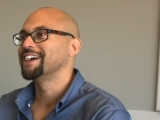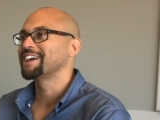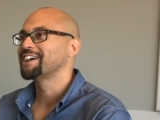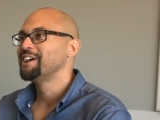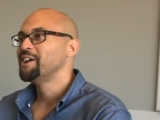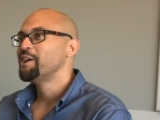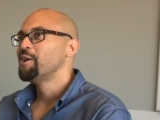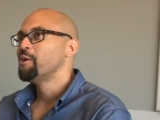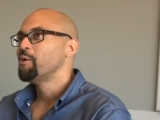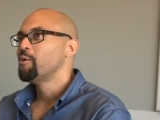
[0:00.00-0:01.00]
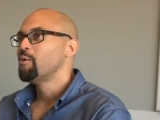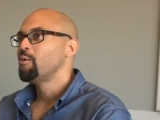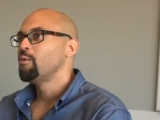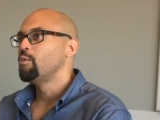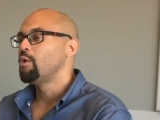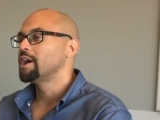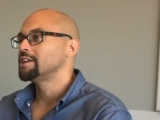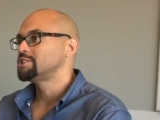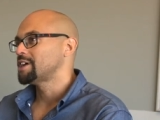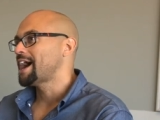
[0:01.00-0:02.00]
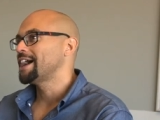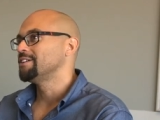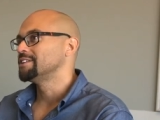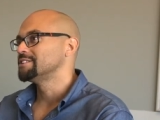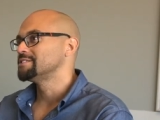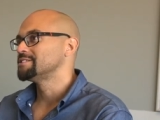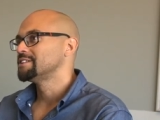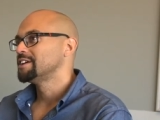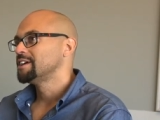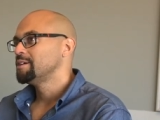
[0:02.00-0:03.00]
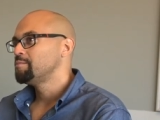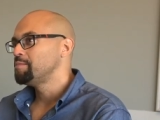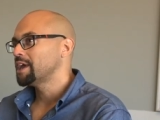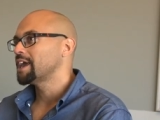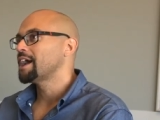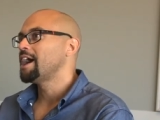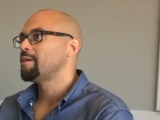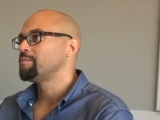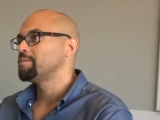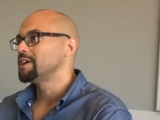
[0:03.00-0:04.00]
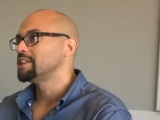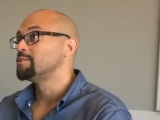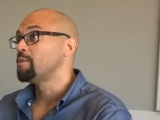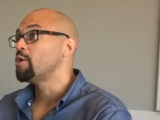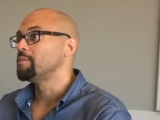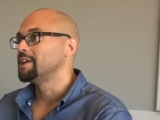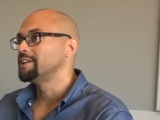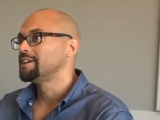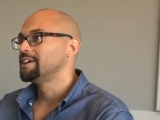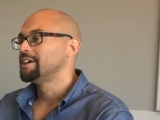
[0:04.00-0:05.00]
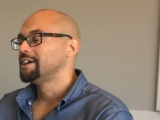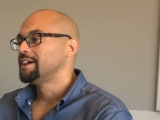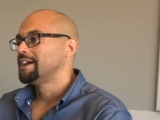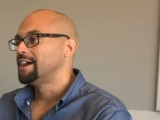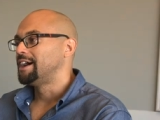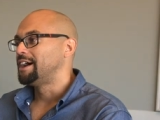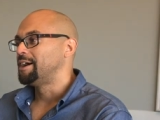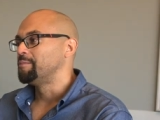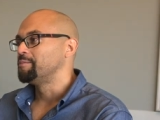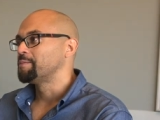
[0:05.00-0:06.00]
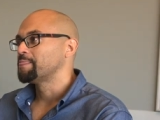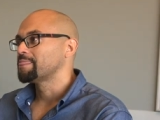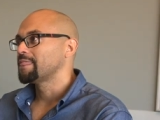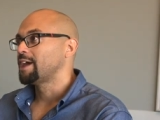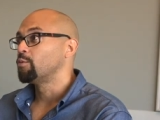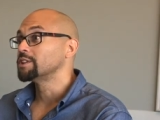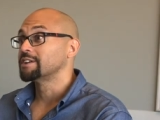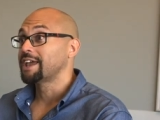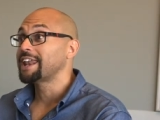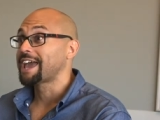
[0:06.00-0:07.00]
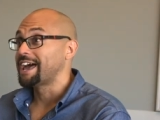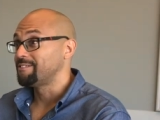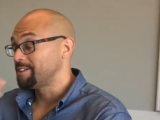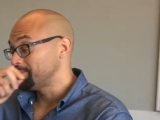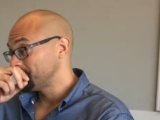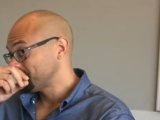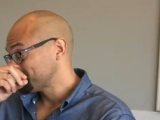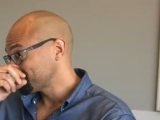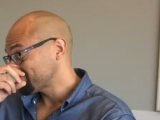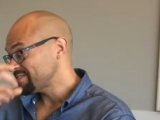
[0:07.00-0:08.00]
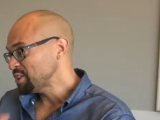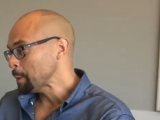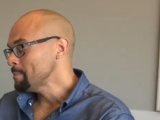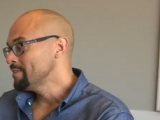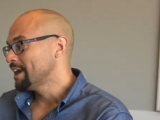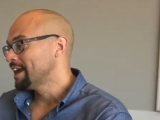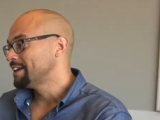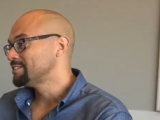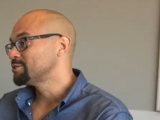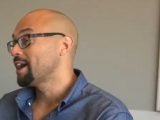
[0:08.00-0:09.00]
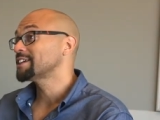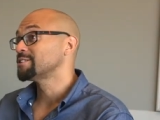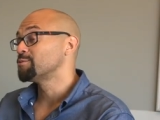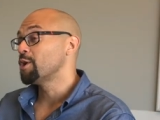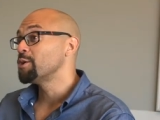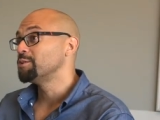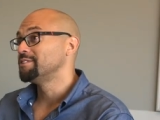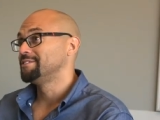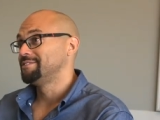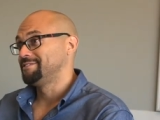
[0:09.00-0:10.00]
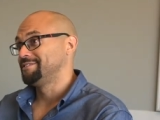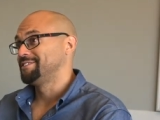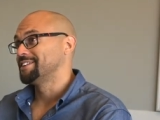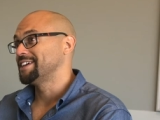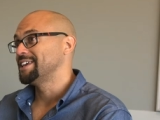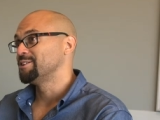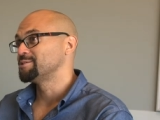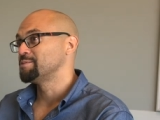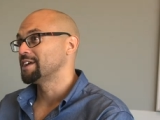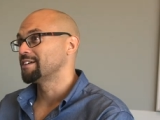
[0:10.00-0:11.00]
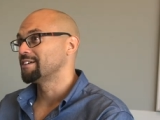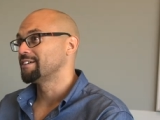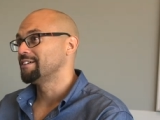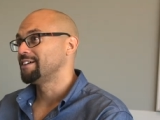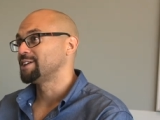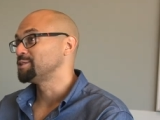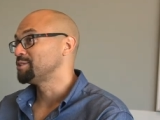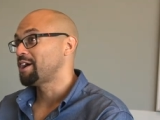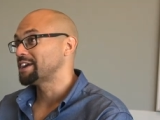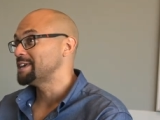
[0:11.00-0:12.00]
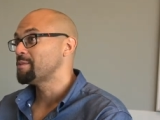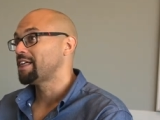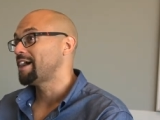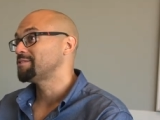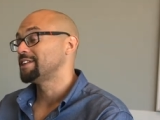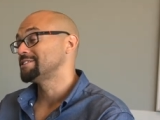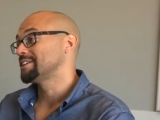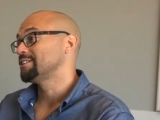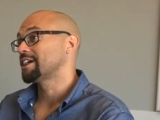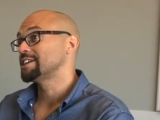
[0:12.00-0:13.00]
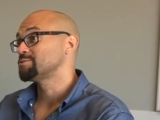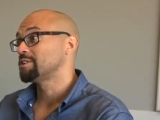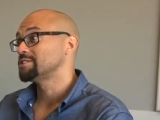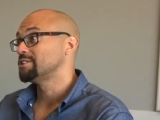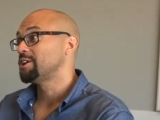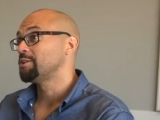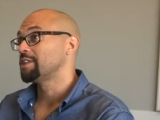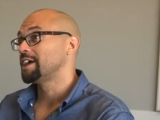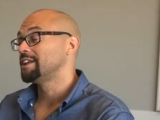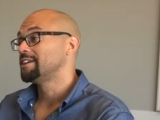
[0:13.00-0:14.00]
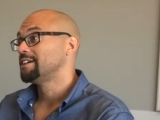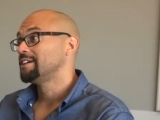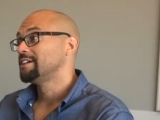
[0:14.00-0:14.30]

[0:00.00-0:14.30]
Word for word: like what a child is picking up in the moment um, and what they're getting out of it. And so I actually wrote the keynote speaker a long email after that said, look, I just want you to know that